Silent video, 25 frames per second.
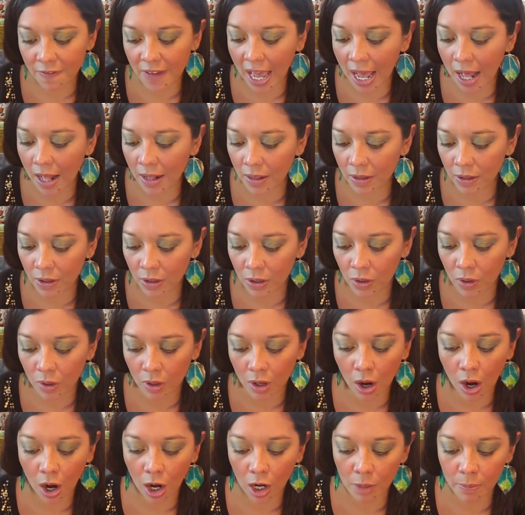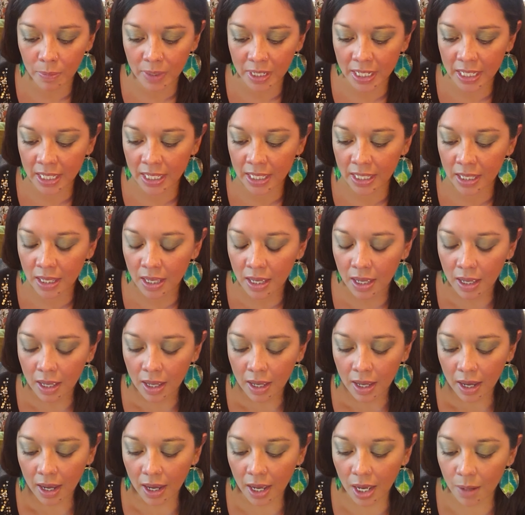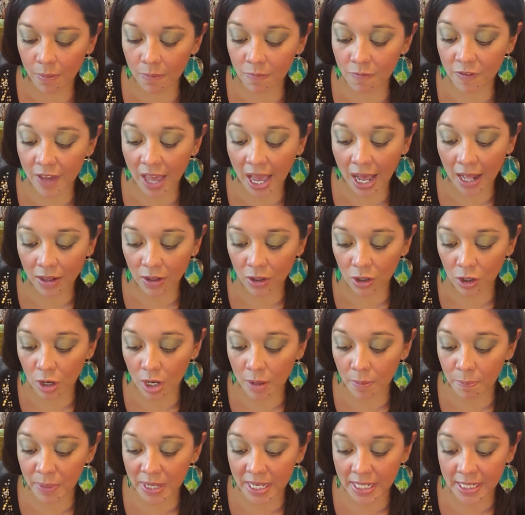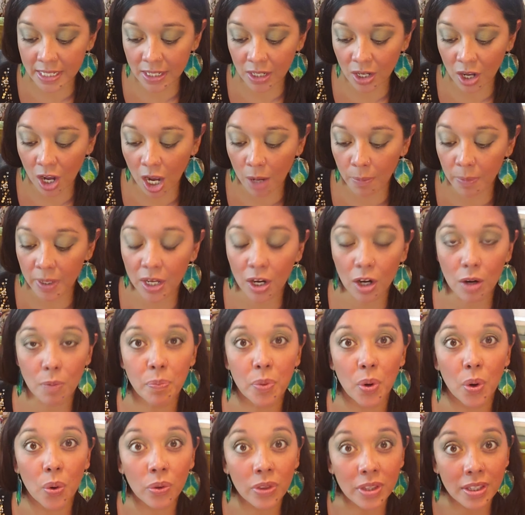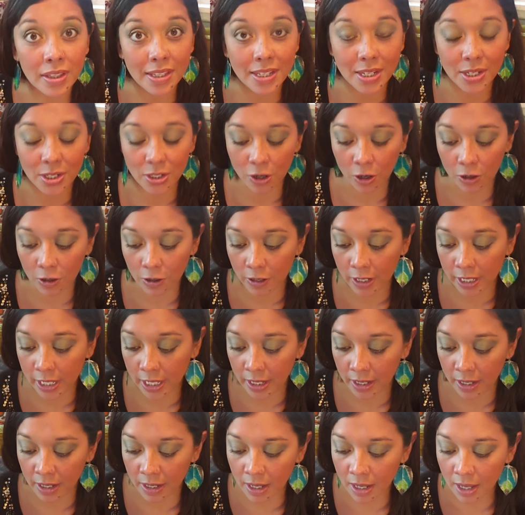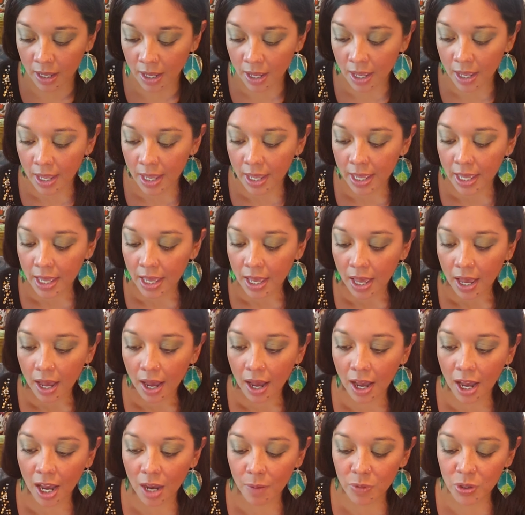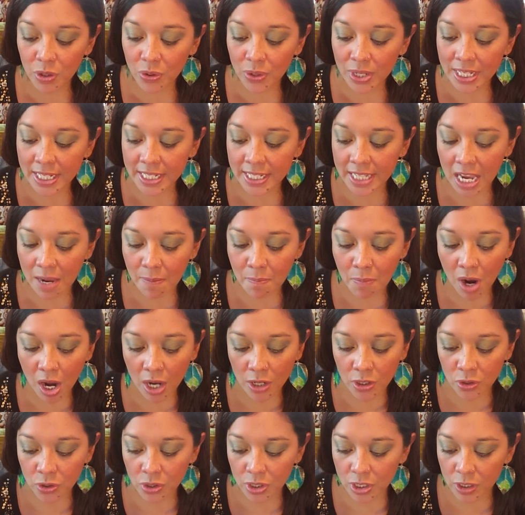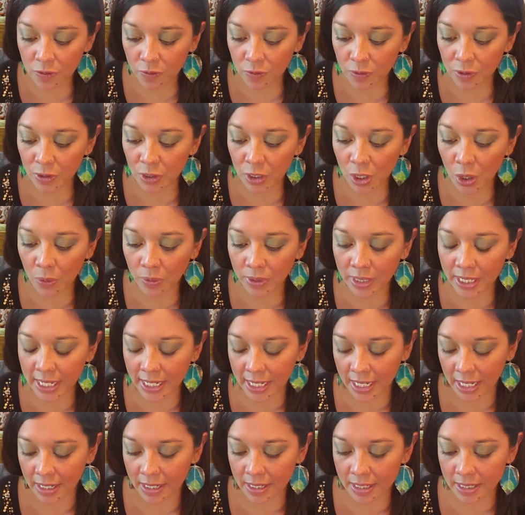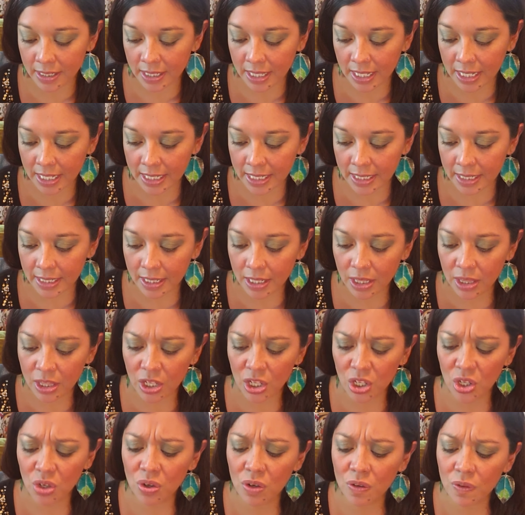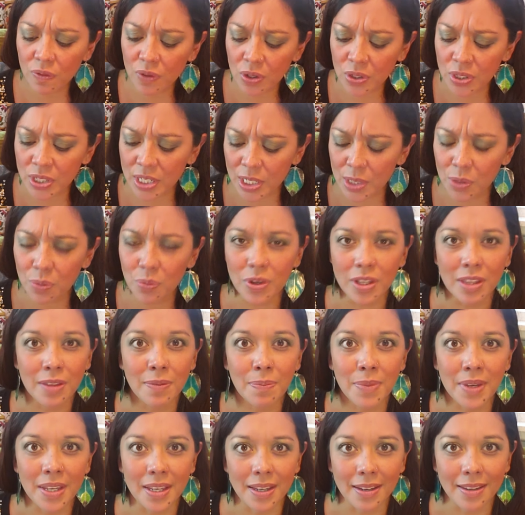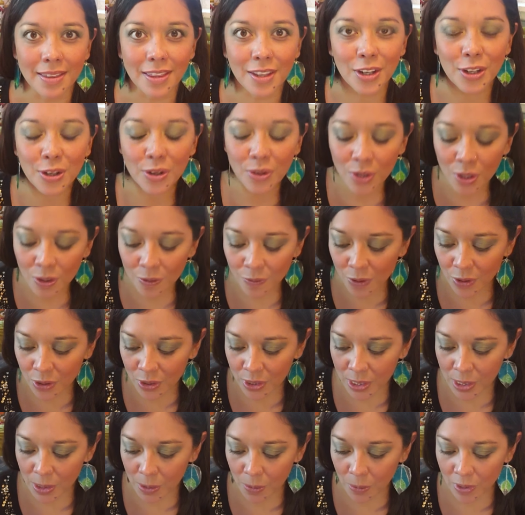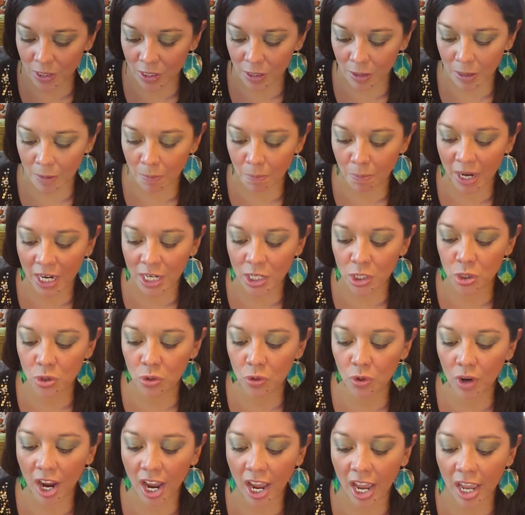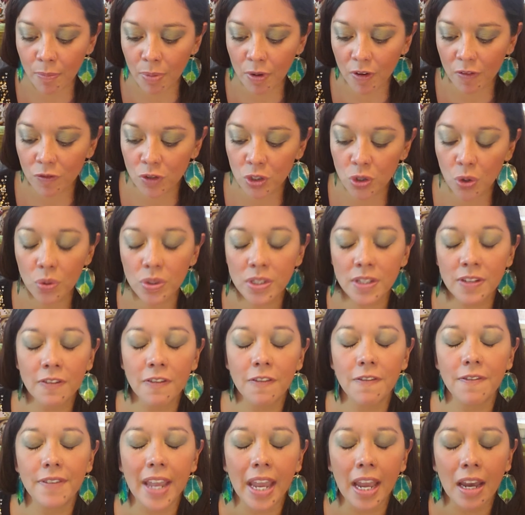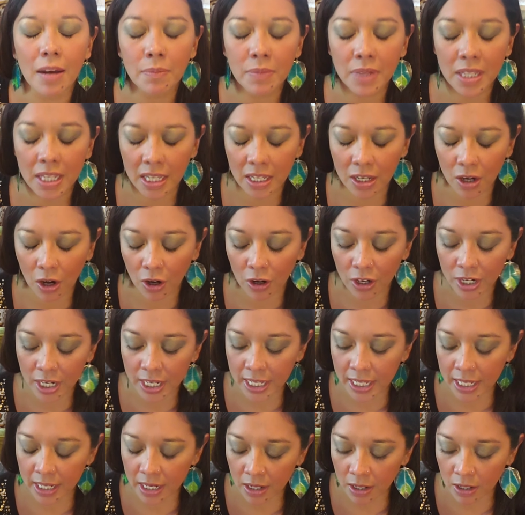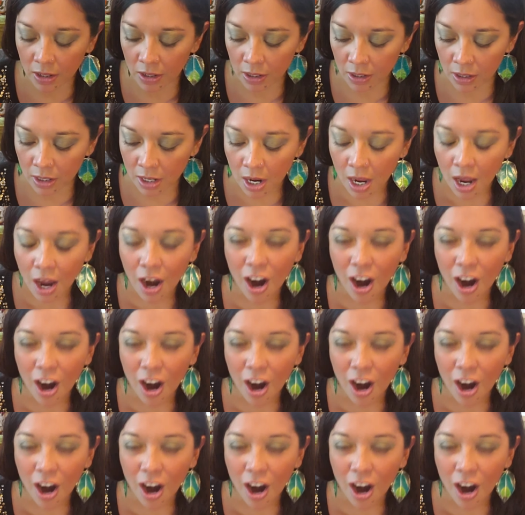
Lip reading: valor, or harmony. Valor and peace and calming are both in the starter kit. You can say mantras for loneliness, that the universe is with me. The universe is with me. My tribe of chosen family are here,